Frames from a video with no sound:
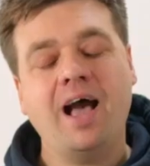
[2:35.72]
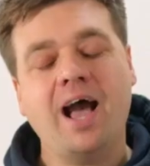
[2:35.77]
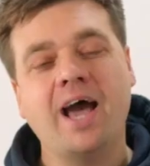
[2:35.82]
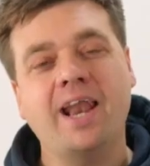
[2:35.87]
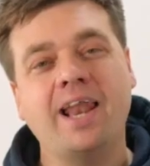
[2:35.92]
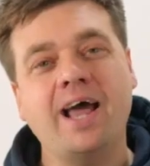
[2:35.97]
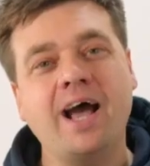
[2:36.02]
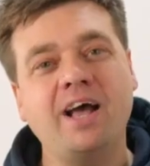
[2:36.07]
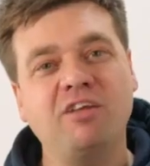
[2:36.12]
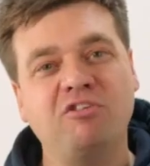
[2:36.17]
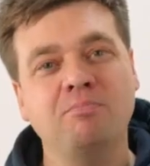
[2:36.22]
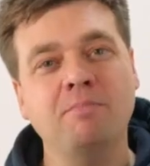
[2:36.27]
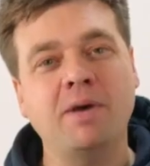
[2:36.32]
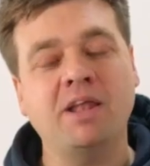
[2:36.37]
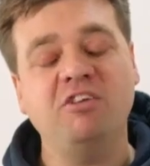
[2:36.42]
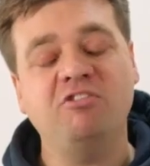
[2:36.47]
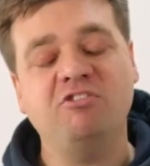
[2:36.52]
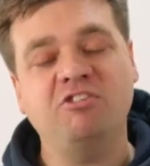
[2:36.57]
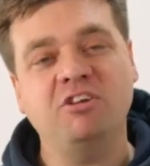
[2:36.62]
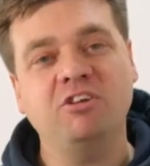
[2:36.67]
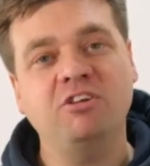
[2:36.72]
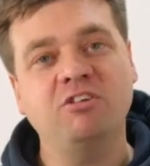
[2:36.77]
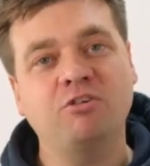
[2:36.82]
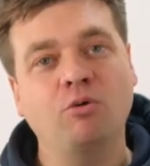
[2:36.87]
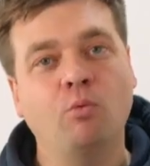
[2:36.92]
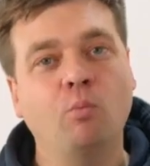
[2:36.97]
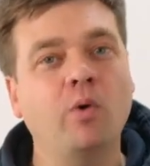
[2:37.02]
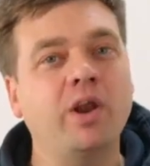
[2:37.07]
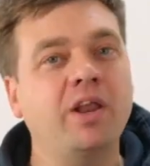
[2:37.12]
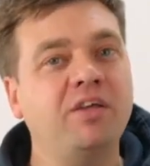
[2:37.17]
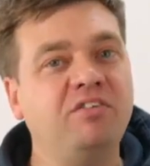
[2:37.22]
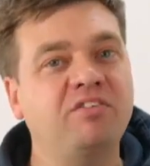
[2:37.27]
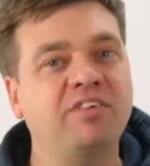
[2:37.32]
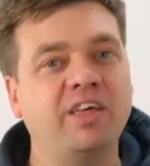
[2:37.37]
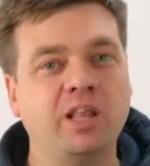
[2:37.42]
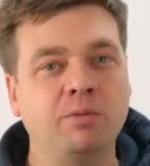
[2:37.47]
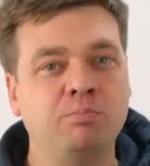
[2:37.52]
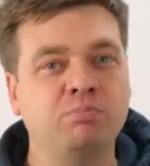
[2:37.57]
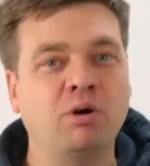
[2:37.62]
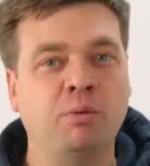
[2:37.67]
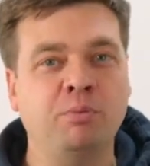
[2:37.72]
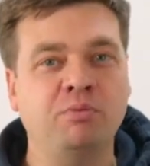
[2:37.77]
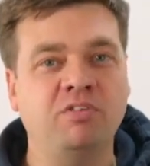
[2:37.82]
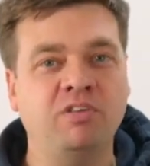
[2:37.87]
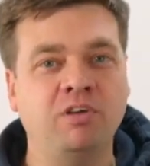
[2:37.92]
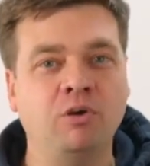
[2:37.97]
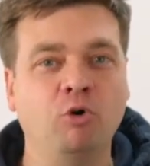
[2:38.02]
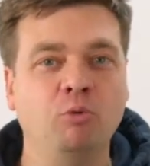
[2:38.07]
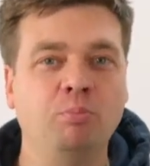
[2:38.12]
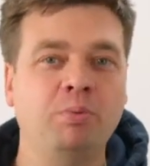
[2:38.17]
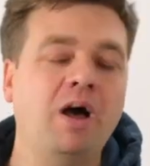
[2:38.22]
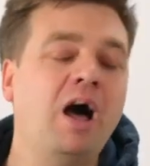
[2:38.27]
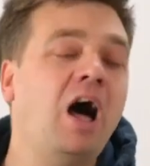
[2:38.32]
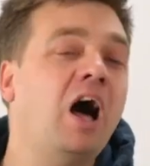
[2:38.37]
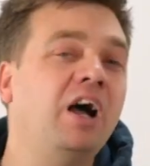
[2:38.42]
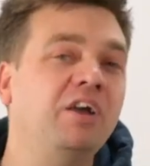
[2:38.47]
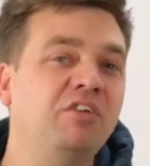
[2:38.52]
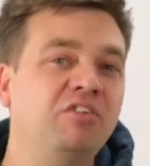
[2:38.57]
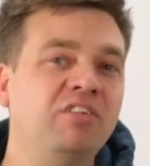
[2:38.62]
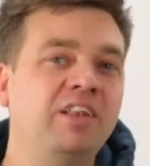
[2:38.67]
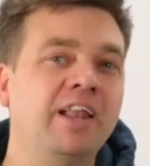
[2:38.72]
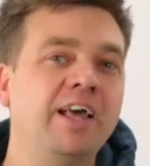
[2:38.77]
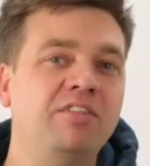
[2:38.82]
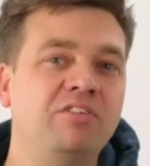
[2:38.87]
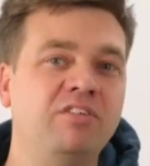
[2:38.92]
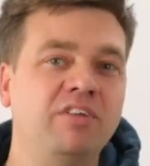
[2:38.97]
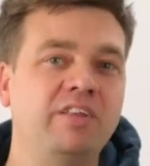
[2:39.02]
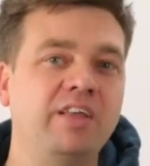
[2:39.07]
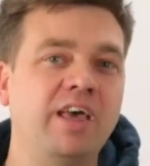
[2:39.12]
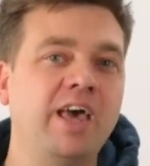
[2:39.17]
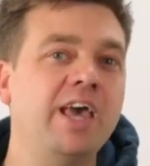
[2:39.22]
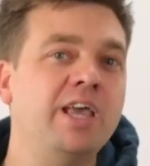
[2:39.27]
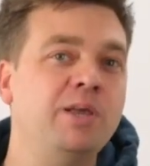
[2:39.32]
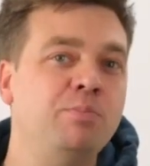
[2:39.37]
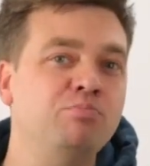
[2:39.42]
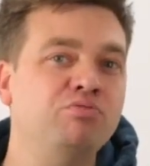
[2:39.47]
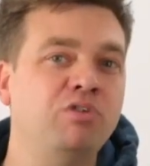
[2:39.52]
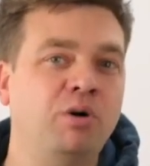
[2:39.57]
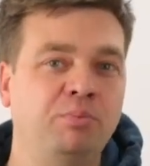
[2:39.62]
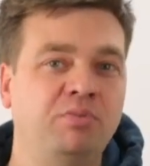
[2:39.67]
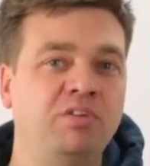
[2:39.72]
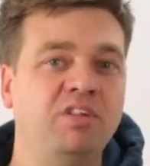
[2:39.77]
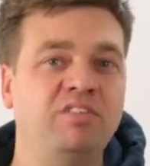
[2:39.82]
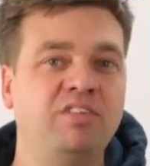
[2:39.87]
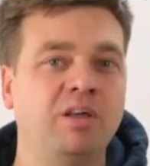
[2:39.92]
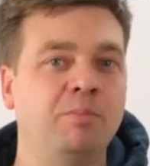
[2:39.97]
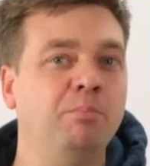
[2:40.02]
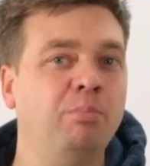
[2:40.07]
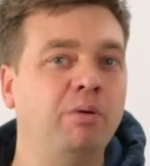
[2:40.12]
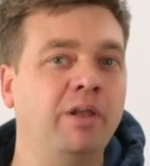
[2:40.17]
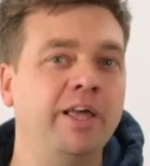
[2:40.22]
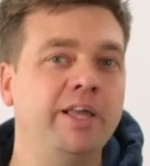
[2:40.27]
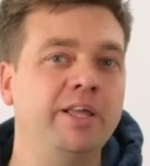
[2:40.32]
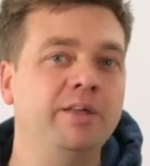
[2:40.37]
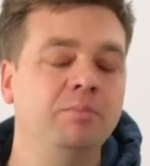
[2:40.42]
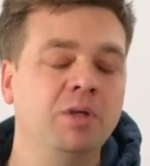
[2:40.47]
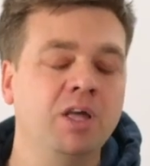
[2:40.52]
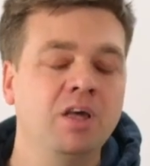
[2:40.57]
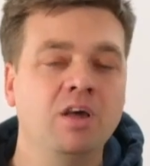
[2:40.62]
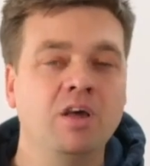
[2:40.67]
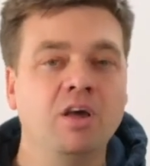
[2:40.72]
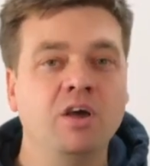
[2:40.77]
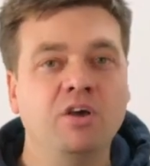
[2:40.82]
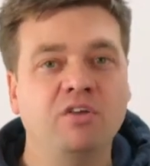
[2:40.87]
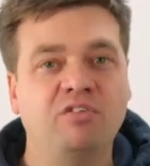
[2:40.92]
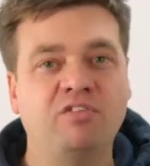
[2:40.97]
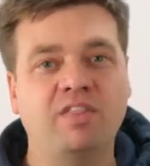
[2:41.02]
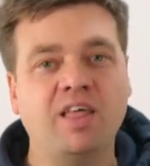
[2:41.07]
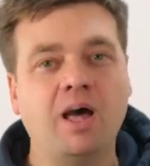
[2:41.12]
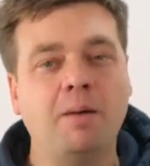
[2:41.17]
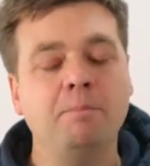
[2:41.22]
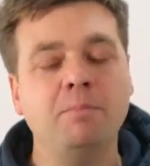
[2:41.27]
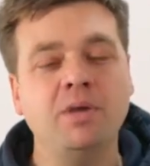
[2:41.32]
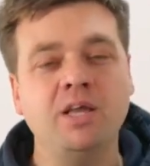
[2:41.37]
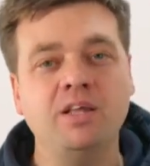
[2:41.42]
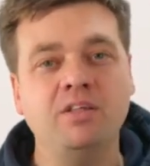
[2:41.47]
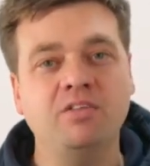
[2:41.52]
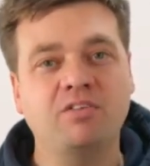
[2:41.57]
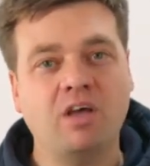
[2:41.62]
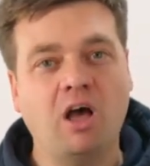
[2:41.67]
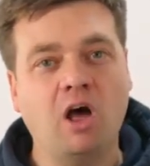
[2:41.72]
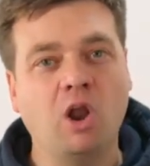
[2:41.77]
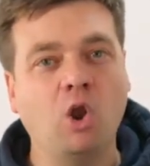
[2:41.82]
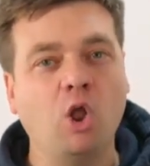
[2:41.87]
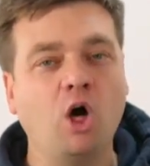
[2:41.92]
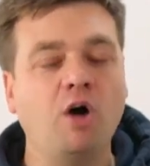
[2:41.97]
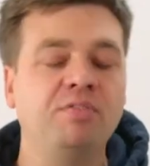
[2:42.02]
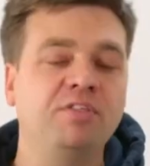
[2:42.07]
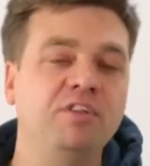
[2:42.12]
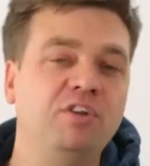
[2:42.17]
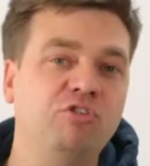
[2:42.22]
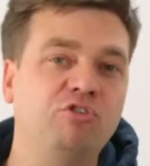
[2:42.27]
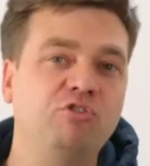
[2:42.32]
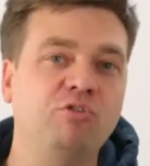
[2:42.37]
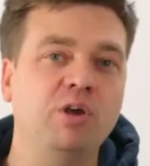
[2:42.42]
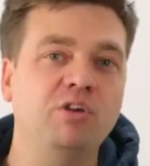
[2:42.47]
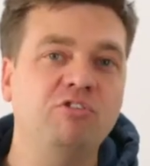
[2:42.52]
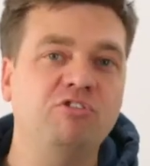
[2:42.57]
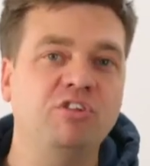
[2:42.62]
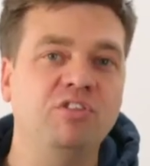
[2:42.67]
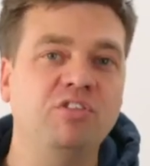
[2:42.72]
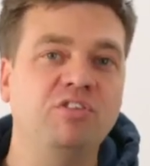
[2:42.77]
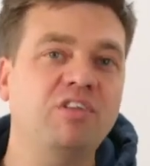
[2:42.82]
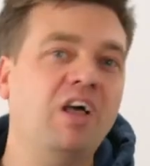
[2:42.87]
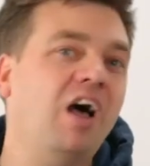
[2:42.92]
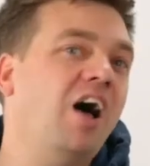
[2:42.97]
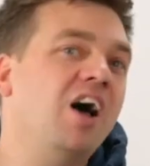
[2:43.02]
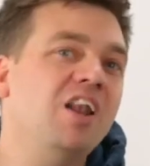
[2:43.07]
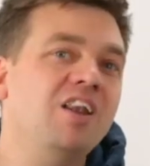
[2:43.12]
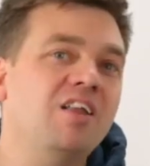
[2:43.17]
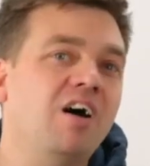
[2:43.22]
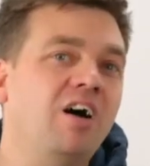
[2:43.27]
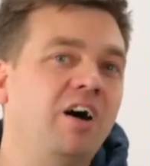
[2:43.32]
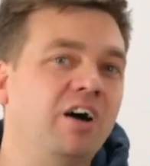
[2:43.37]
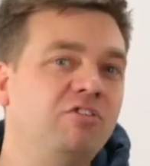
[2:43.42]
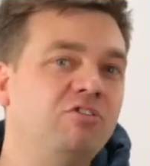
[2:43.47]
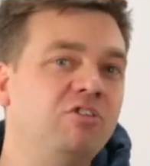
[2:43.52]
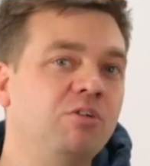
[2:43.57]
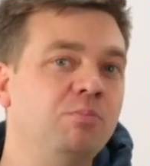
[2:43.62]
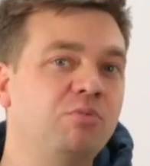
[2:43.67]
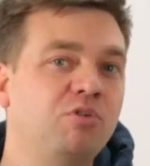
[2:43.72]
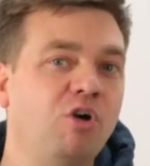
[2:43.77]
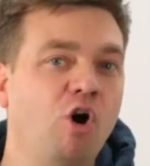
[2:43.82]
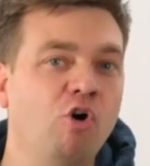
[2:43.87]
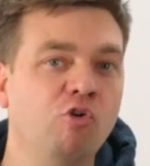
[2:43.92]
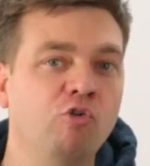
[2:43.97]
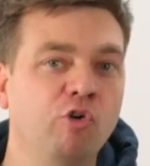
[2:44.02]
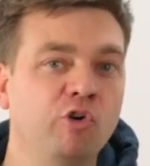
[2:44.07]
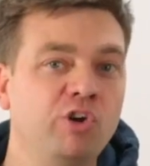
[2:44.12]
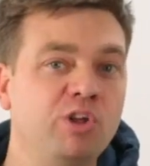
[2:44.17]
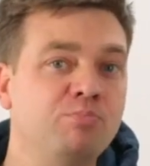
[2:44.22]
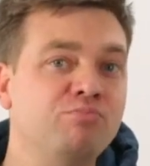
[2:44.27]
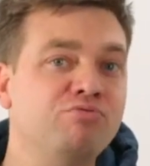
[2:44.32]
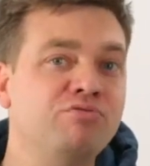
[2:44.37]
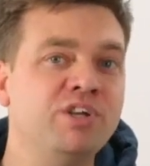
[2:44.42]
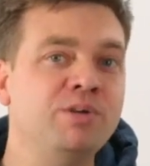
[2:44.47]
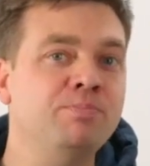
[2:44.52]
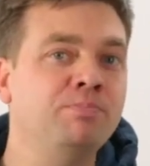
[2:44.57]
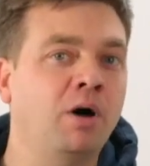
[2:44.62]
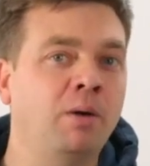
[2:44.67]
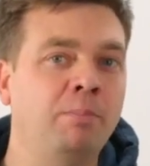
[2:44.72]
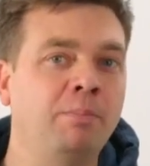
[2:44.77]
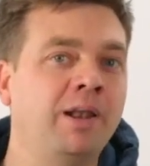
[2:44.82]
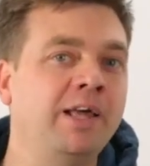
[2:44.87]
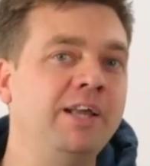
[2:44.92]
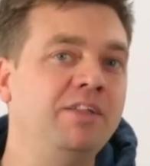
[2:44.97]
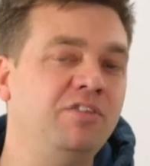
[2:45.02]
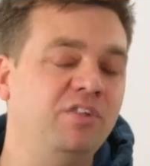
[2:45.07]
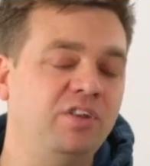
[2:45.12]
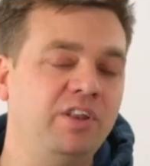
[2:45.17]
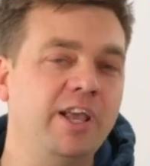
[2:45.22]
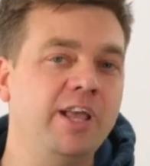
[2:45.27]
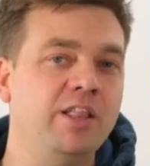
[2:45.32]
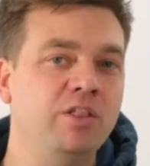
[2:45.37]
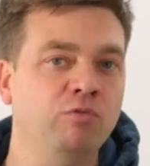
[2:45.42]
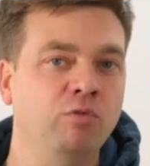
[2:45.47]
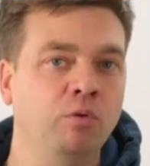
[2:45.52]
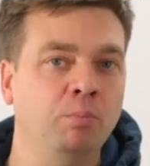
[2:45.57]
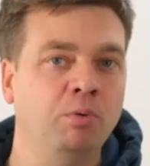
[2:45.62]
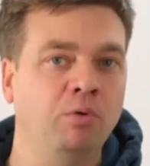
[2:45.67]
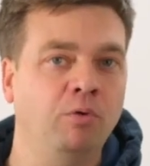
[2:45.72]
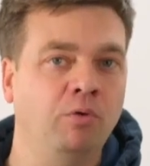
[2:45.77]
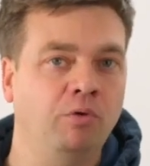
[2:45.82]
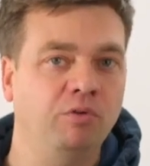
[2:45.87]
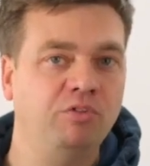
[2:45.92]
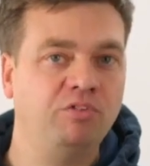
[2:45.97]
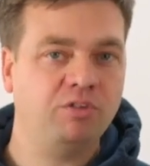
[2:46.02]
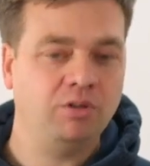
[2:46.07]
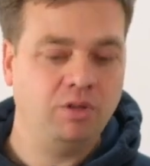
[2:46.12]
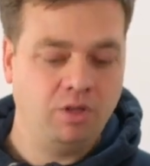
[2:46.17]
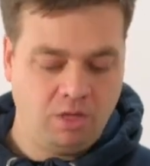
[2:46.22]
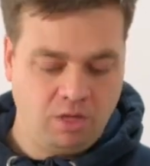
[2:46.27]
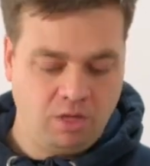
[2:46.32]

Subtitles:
And as mentioned, when I set the property up, I selected a property template. So that means a lot of the descriptions and items are already pre-populated in the report.